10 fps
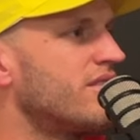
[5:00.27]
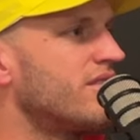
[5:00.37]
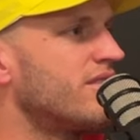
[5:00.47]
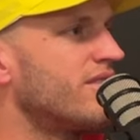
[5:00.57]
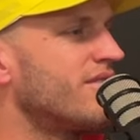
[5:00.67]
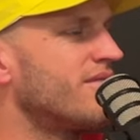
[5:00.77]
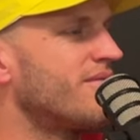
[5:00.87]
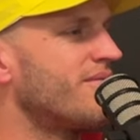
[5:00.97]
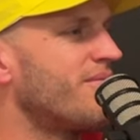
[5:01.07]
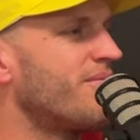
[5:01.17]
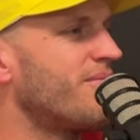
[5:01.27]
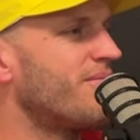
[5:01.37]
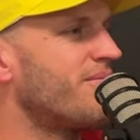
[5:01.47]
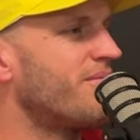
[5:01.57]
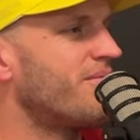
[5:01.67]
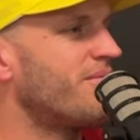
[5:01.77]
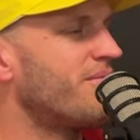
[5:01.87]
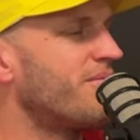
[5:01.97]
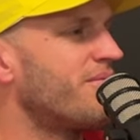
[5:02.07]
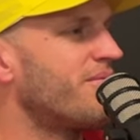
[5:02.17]

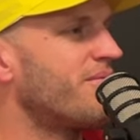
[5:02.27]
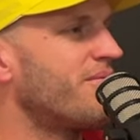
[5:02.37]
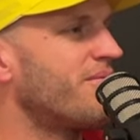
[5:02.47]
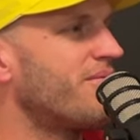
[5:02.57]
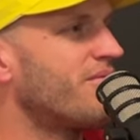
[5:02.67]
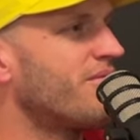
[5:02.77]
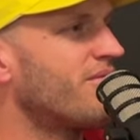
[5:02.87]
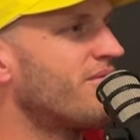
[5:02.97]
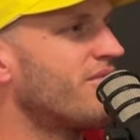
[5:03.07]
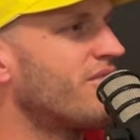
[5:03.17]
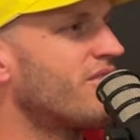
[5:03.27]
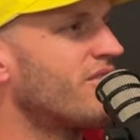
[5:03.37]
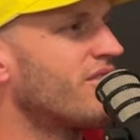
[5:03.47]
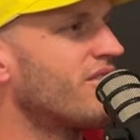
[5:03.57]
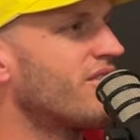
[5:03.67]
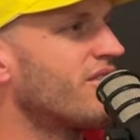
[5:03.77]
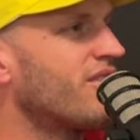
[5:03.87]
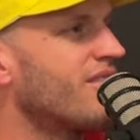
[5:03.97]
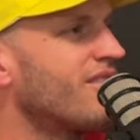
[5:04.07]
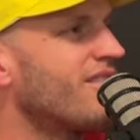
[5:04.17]

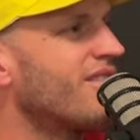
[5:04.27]
(silent)